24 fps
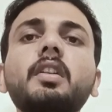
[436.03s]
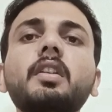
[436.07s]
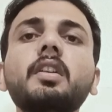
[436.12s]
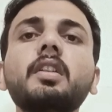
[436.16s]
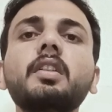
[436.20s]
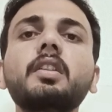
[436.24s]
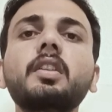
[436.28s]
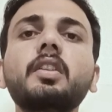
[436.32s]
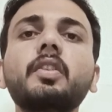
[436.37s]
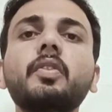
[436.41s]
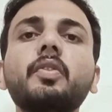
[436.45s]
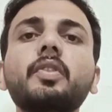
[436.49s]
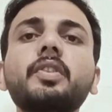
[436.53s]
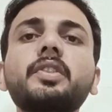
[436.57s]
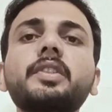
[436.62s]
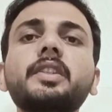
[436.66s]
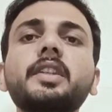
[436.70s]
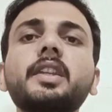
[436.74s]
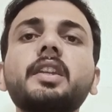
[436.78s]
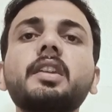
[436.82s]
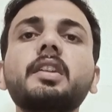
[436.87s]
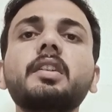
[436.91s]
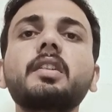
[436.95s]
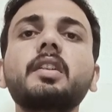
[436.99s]
The
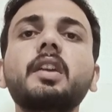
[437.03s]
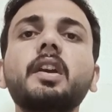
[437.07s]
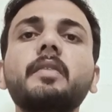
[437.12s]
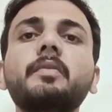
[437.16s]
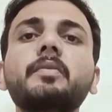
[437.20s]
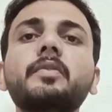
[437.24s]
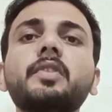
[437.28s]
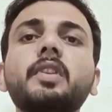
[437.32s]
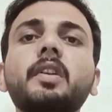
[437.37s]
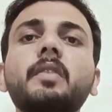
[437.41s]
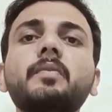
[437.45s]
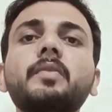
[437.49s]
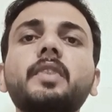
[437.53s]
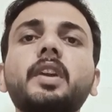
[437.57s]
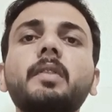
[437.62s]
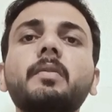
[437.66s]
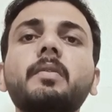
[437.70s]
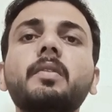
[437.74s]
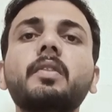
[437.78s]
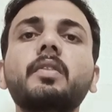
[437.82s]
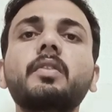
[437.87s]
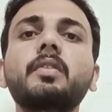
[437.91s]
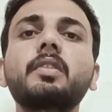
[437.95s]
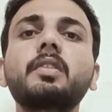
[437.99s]
ocean absorbs
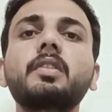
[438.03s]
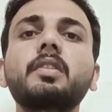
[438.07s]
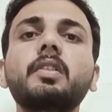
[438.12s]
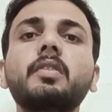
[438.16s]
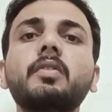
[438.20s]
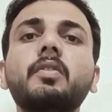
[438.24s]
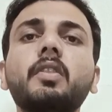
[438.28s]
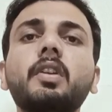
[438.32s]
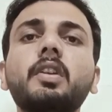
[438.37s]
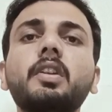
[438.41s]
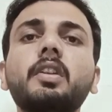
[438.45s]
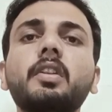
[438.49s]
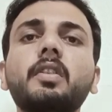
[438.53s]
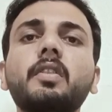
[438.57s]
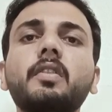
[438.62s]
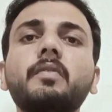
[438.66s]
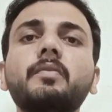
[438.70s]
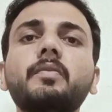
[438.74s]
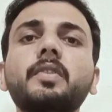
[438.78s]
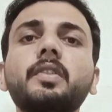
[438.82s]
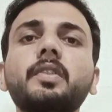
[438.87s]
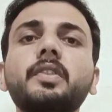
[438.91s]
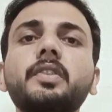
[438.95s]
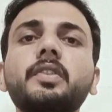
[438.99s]
about the quarter
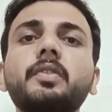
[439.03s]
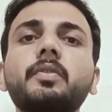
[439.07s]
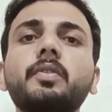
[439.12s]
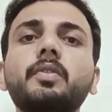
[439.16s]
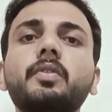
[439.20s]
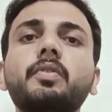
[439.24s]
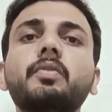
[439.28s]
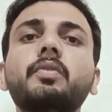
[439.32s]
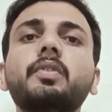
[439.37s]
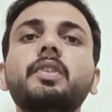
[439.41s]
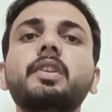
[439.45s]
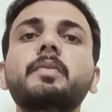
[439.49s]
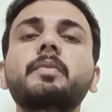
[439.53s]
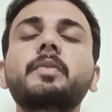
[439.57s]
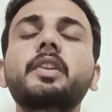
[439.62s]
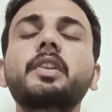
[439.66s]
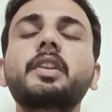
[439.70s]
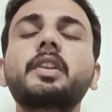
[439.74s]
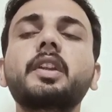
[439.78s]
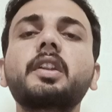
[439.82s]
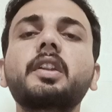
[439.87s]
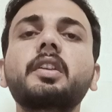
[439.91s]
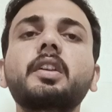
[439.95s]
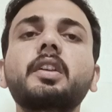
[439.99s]
of the CO2
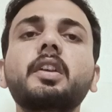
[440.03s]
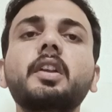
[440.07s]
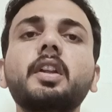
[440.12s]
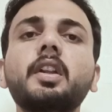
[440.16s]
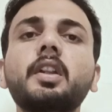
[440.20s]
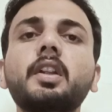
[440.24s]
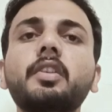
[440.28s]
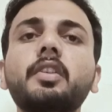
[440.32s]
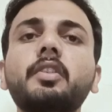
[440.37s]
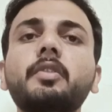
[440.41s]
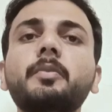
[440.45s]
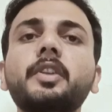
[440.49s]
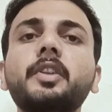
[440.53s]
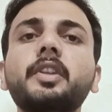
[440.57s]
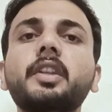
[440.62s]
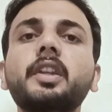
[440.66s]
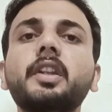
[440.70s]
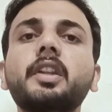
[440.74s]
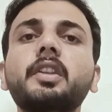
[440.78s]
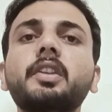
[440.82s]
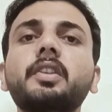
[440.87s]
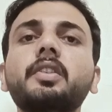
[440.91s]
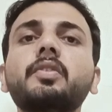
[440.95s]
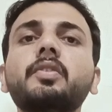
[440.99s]

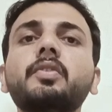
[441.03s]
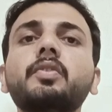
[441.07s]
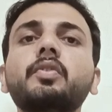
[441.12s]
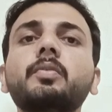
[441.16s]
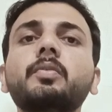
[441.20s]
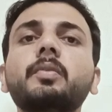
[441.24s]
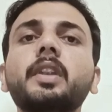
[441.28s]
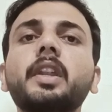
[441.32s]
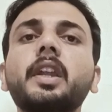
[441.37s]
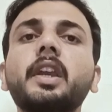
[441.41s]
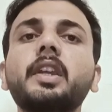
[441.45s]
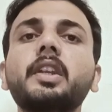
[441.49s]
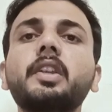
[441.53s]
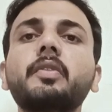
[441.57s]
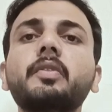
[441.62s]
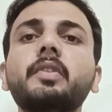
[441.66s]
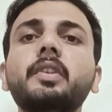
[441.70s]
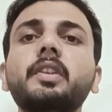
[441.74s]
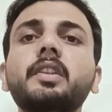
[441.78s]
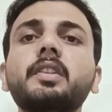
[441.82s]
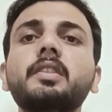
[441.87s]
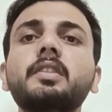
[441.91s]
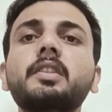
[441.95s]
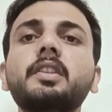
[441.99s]
emitted in human
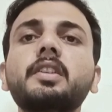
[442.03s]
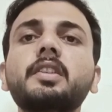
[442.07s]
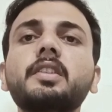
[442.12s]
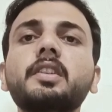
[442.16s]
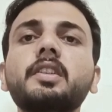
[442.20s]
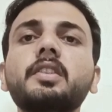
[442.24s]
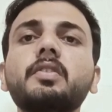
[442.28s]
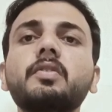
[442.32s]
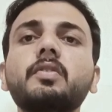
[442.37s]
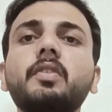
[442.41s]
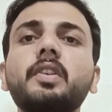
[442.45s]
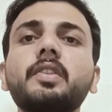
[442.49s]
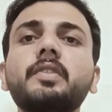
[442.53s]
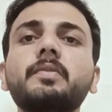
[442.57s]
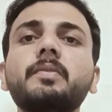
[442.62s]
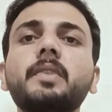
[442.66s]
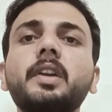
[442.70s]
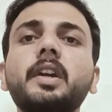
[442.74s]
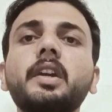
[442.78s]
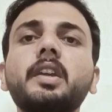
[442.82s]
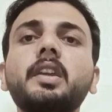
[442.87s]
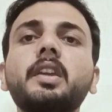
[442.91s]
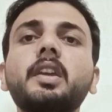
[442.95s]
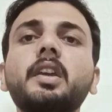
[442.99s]
activities. This is caused
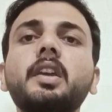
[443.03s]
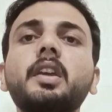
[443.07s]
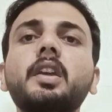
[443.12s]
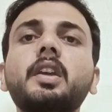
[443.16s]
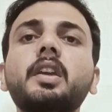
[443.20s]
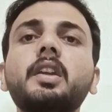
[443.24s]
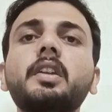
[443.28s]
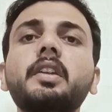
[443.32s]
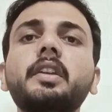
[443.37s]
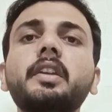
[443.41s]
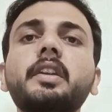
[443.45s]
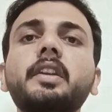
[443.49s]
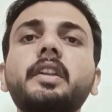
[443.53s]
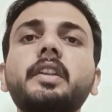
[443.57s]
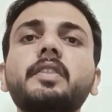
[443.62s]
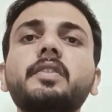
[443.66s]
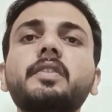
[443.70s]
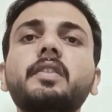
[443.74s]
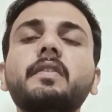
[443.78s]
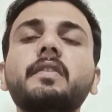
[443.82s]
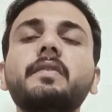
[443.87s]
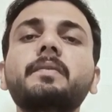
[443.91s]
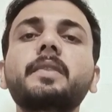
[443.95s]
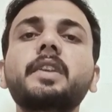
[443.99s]
by decrease
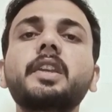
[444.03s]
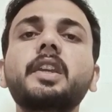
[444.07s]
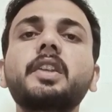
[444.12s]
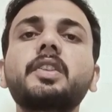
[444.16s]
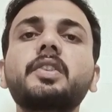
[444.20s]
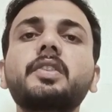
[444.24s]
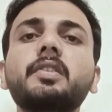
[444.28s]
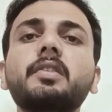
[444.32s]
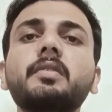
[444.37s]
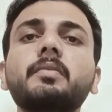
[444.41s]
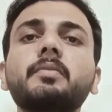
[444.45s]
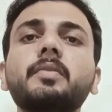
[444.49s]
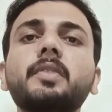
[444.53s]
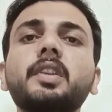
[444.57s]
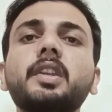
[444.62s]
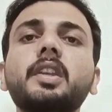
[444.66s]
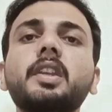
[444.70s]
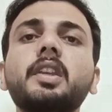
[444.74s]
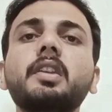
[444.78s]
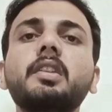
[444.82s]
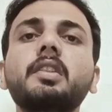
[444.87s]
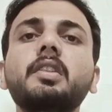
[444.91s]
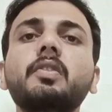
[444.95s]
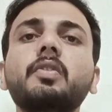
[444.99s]
of pH,
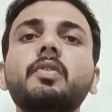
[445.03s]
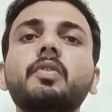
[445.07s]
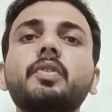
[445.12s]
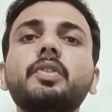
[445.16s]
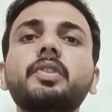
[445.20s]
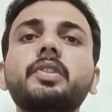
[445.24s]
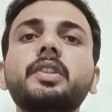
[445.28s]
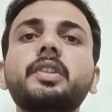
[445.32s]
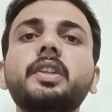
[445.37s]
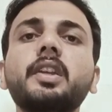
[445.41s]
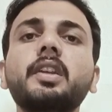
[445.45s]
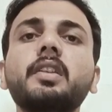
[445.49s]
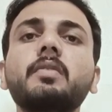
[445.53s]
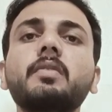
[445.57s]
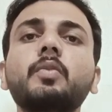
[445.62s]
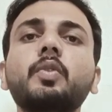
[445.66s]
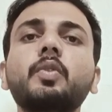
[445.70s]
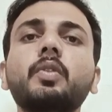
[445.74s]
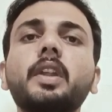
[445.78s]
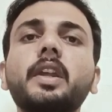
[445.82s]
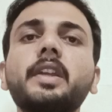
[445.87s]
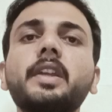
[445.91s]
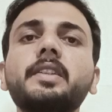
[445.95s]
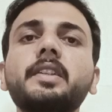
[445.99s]
making the ocean
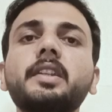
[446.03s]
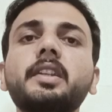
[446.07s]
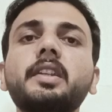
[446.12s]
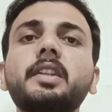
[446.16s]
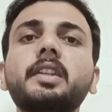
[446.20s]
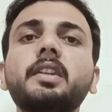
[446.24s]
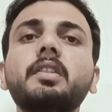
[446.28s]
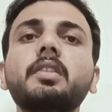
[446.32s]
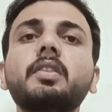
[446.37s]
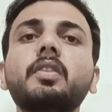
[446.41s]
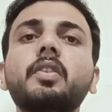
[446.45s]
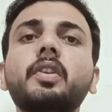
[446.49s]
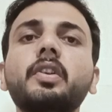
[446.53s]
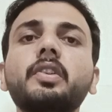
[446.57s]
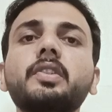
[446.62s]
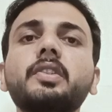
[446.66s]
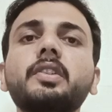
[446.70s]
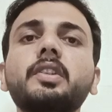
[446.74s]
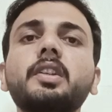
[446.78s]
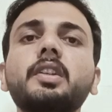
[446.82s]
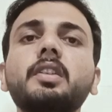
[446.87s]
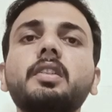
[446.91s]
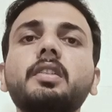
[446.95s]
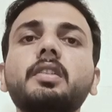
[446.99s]
more acidic.
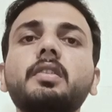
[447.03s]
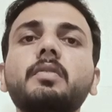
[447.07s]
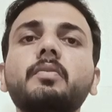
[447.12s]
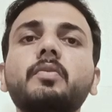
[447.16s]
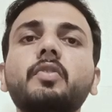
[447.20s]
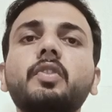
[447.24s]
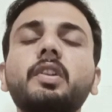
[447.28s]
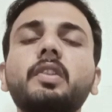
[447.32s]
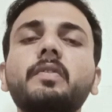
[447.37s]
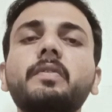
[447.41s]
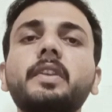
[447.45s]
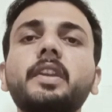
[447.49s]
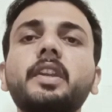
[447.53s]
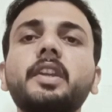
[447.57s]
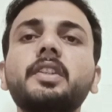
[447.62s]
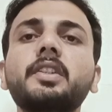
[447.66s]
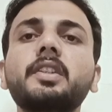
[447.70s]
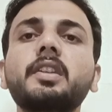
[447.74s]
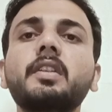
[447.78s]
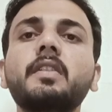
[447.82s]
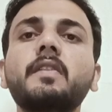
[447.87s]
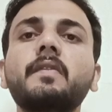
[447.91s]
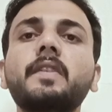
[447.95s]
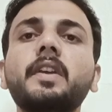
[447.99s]
Ocean
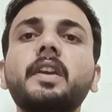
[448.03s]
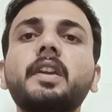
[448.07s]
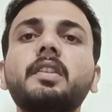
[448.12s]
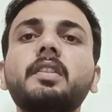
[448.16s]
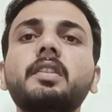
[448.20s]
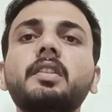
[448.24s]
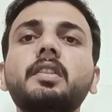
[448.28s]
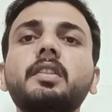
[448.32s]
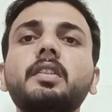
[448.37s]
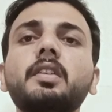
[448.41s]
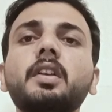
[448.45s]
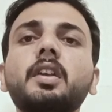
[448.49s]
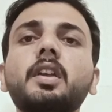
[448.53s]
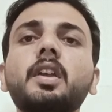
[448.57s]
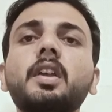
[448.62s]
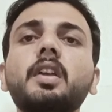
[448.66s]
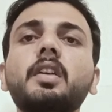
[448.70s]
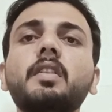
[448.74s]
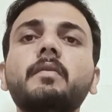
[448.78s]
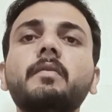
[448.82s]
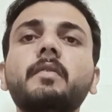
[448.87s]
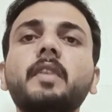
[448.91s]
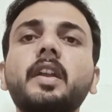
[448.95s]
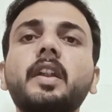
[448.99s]
modification affect the
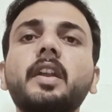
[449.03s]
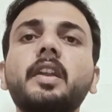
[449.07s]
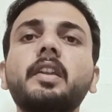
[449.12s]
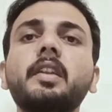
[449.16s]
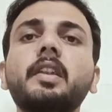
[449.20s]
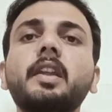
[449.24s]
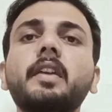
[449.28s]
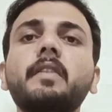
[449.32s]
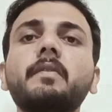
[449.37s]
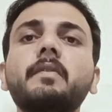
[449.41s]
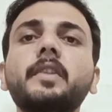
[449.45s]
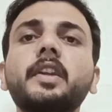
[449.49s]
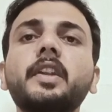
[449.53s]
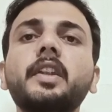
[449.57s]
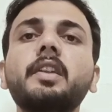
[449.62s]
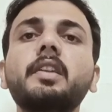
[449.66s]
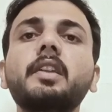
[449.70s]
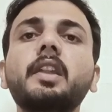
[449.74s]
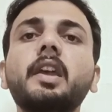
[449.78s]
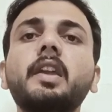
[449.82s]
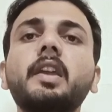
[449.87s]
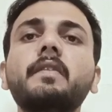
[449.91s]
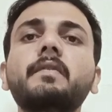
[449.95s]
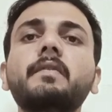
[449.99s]
marine
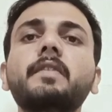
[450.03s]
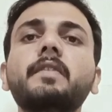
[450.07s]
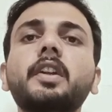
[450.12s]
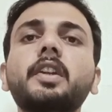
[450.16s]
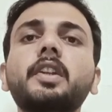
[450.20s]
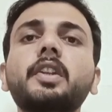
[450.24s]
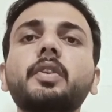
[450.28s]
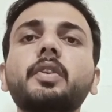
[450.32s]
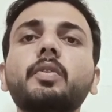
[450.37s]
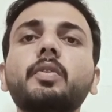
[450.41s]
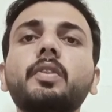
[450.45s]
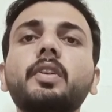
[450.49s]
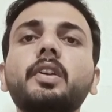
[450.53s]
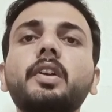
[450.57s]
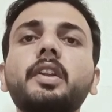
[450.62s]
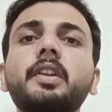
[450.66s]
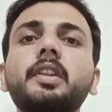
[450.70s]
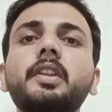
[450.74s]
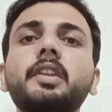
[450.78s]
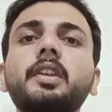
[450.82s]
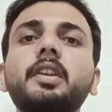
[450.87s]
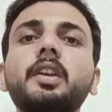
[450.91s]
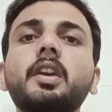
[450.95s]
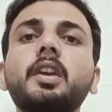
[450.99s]
life,
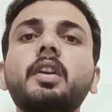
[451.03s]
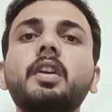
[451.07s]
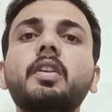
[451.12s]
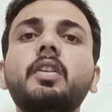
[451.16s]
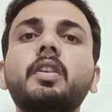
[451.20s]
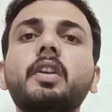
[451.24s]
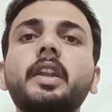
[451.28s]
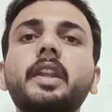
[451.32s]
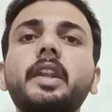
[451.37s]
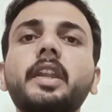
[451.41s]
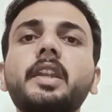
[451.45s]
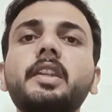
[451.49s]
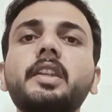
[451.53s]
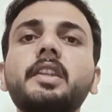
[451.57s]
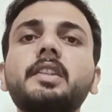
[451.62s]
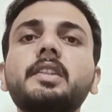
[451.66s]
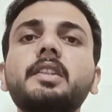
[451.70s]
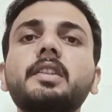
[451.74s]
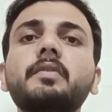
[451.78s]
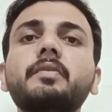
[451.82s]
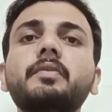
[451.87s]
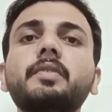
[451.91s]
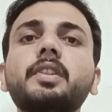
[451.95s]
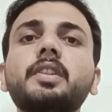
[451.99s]
particularly
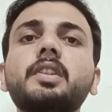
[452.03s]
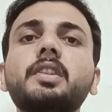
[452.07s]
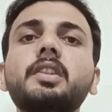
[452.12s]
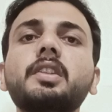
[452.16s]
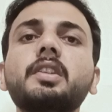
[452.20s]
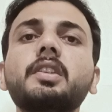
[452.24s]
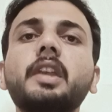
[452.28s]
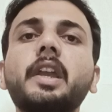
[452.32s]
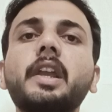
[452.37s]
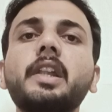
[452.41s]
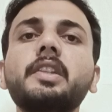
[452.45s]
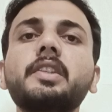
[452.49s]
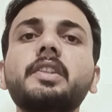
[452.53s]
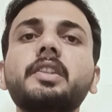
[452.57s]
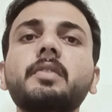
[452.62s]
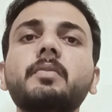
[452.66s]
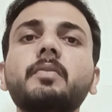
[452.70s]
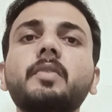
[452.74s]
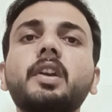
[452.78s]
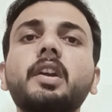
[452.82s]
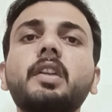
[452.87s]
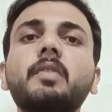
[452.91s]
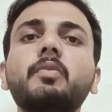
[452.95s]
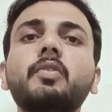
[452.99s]
organism with calcium
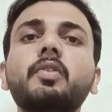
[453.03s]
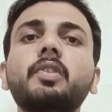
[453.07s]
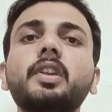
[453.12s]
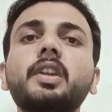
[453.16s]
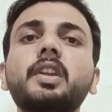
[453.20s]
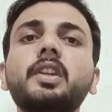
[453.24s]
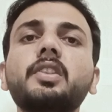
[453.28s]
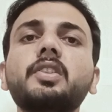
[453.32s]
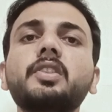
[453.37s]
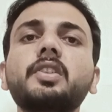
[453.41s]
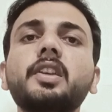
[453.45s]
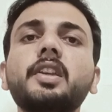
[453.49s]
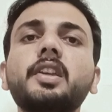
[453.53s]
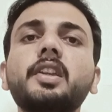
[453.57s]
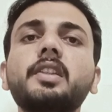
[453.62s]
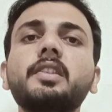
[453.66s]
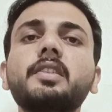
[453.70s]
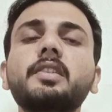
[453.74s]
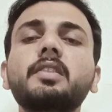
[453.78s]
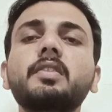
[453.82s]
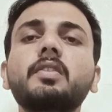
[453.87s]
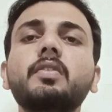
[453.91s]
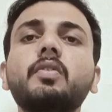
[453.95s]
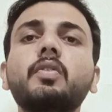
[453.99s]
carbonate
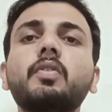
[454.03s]
shells.